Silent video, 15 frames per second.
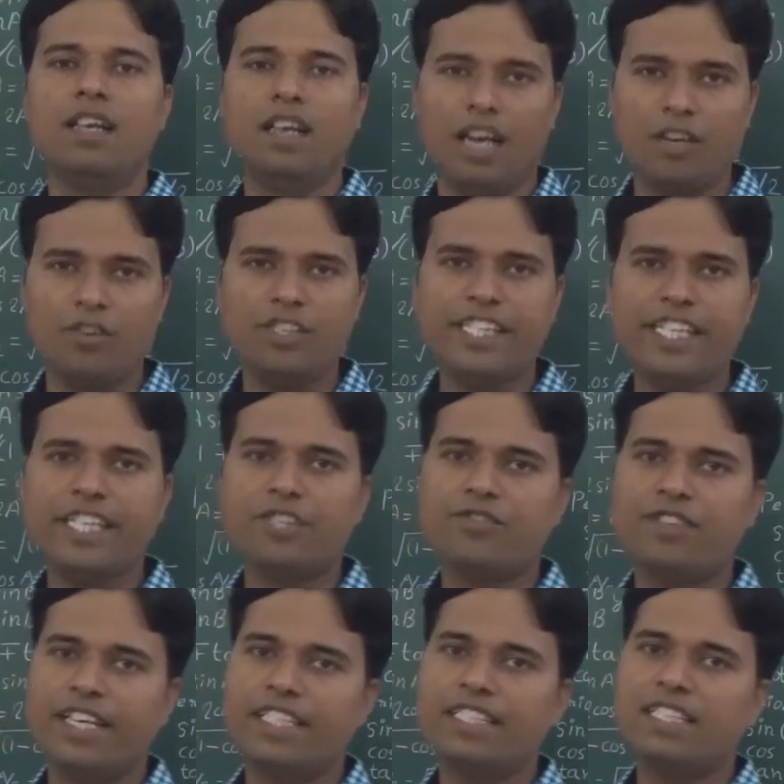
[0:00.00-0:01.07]
Hello dear
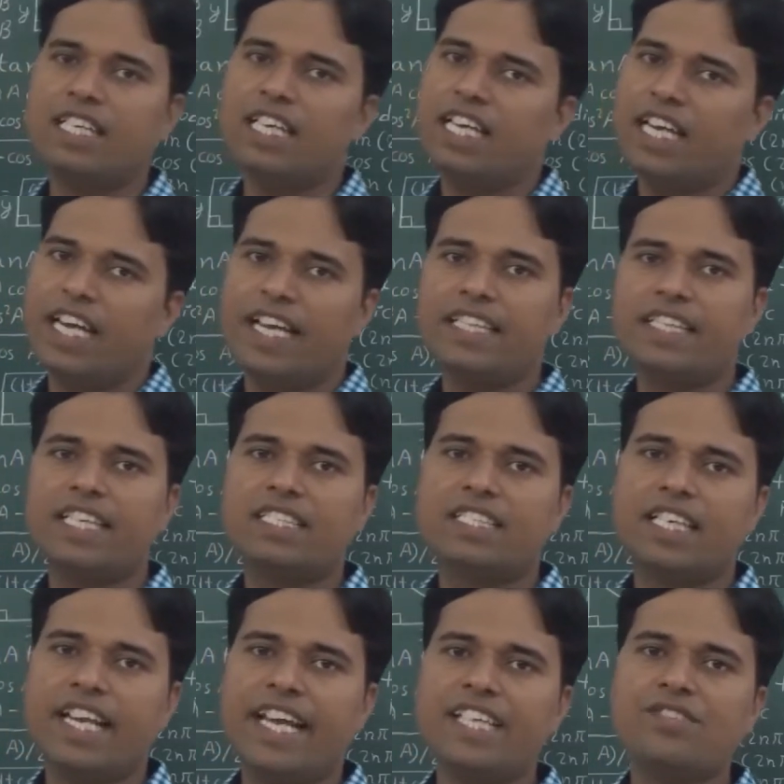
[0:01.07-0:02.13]
students, in the
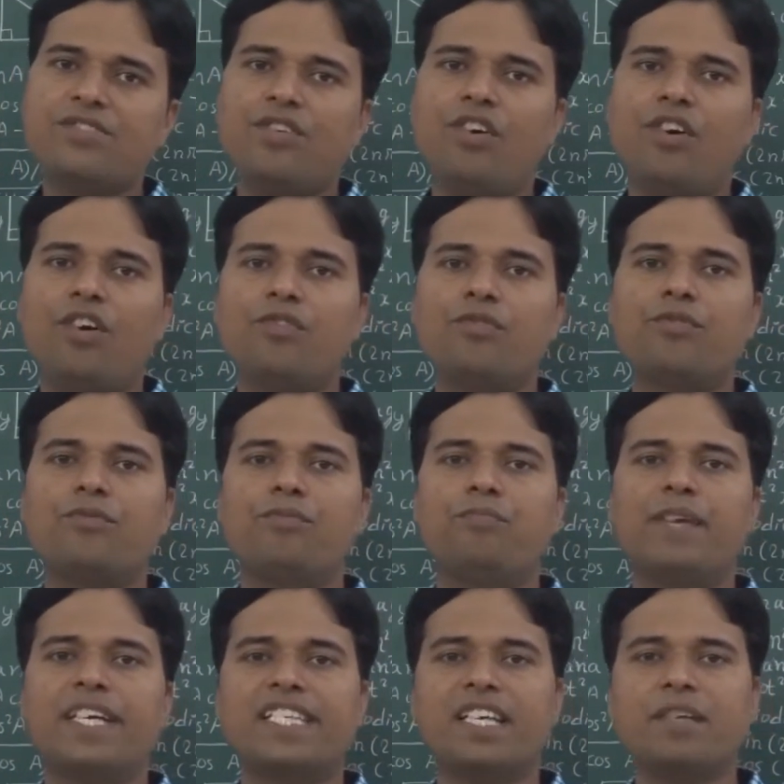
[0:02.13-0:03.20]
series of
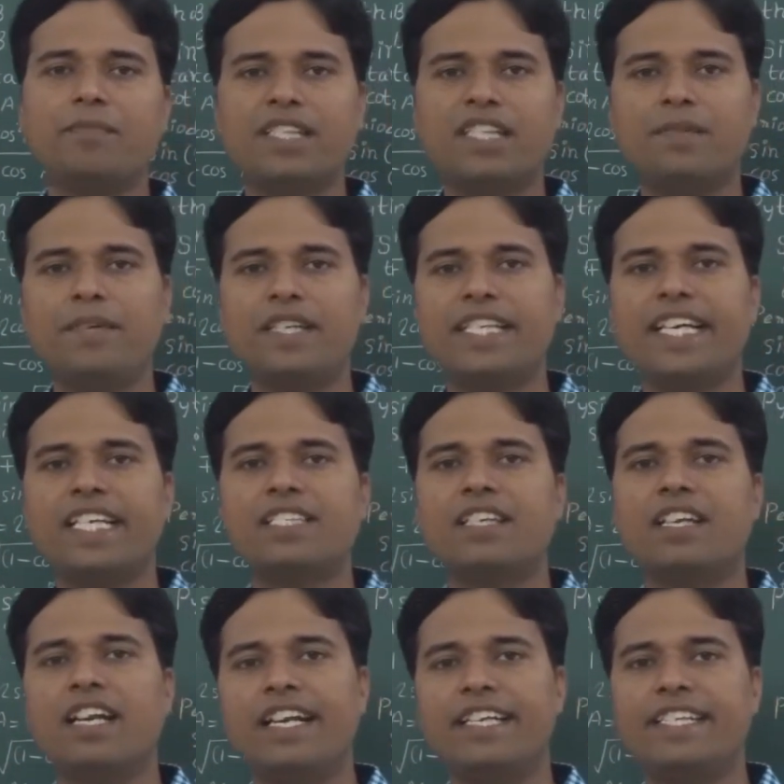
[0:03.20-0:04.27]
basic mathematics
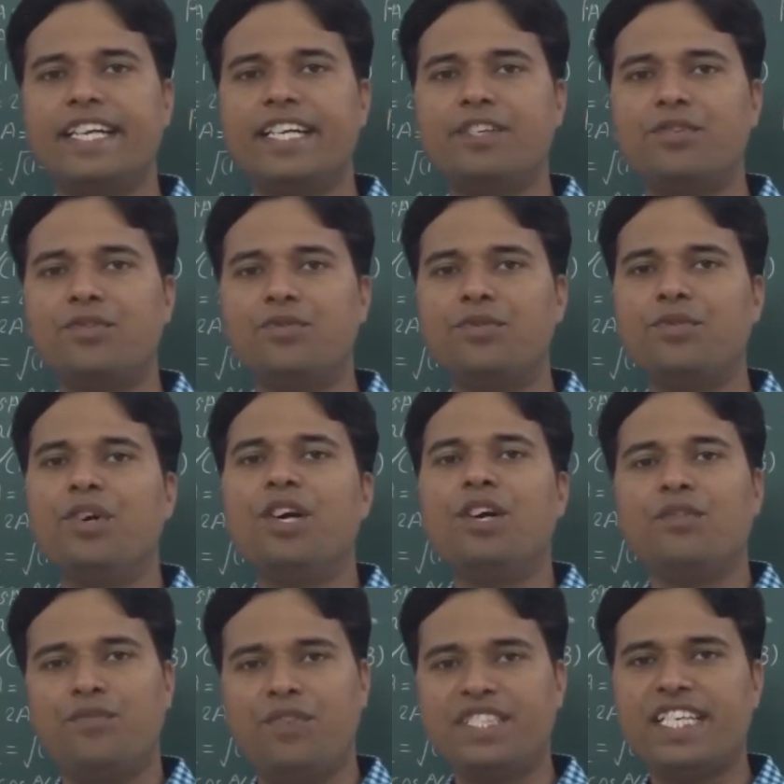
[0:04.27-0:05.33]
related to
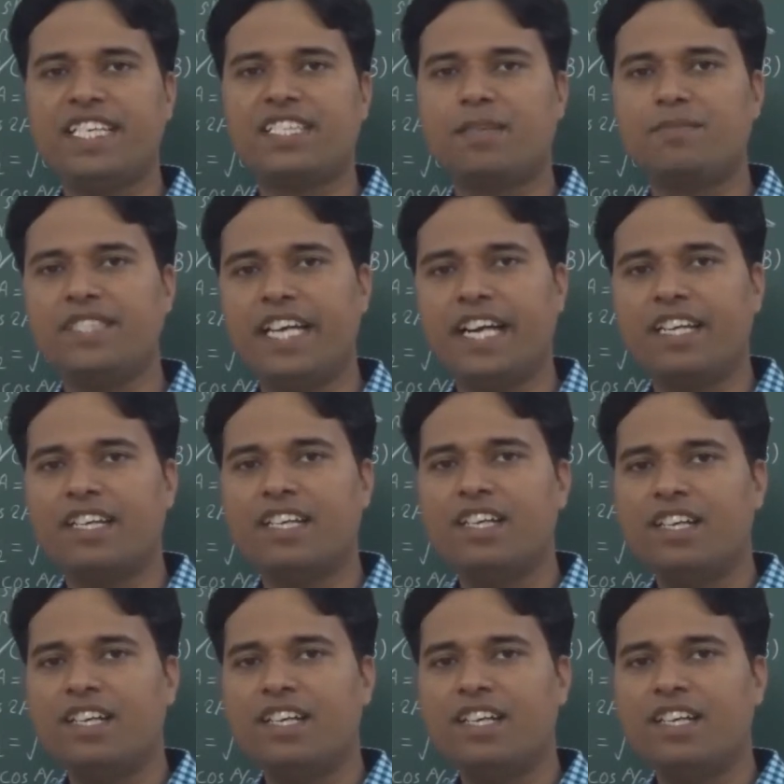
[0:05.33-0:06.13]
physics subject,